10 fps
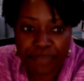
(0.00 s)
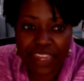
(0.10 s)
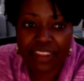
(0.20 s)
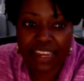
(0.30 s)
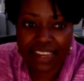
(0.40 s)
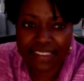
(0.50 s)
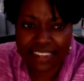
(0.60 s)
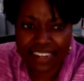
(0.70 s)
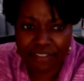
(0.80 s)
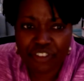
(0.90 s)
and like I
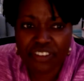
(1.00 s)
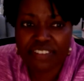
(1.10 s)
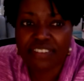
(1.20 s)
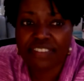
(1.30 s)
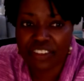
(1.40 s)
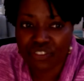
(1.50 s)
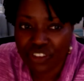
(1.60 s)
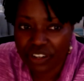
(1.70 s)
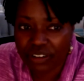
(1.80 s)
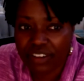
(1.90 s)
said, this
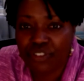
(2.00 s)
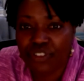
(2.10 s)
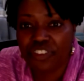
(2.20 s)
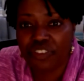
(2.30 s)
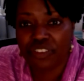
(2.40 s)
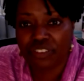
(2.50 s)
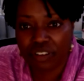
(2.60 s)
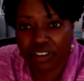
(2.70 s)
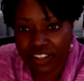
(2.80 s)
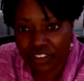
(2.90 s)
year I've just
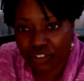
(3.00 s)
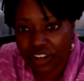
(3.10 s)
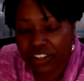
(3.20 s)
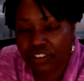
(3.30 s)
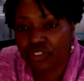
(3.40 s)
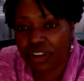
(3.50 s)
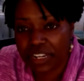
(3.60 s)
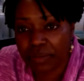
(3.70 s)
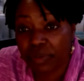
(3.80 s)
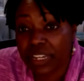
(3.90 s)
started
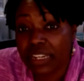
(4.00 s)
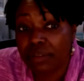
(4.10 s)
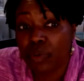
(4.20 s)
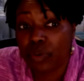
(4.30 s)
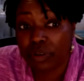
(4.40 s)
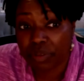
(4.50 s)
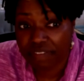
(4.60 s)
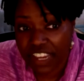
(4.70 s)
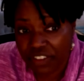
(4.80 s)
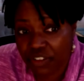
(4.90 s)
trying to bring in more
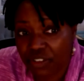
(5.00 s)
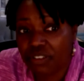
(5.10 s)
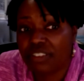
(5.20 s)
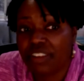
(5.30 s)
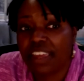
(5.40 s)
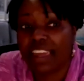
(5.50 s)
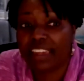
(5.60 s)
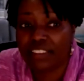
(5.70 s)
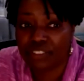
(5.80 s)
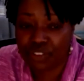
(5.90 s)
professors
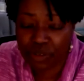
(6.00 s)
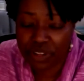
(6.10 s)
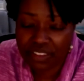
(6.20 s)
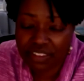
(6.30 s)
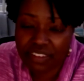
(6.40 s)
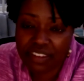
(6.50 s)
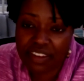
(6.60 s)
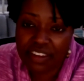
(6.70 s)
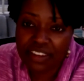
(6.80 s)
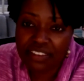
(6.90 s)
and students
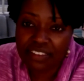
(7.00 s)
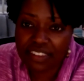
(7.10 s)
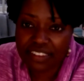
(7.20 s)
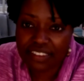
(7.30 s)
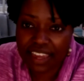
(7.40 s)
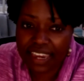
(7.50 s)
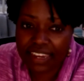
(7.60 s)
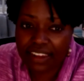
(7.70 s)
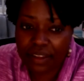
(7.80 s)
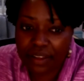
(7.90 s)
to the
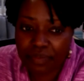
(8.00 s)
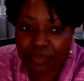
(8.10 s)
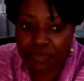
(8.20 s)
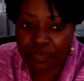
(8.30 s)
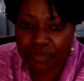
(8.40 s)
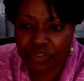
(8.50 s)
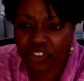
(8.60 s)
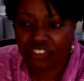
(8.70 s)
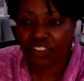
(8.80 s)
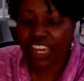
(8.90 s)
site. And
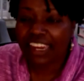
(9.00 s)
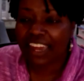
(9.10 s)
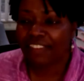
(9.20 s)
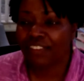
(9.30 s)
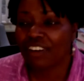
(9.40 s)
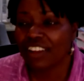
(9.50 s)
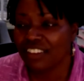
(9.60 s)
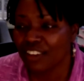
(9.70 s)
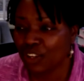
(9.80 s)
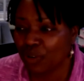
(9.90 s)
I thought,
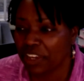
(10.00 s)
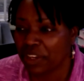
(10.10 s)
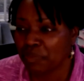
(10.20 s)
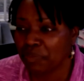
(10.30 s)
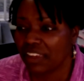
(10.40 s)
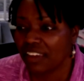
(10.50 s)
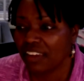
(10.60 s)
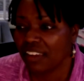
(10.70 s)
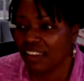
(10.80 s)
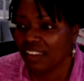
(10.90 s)
it could be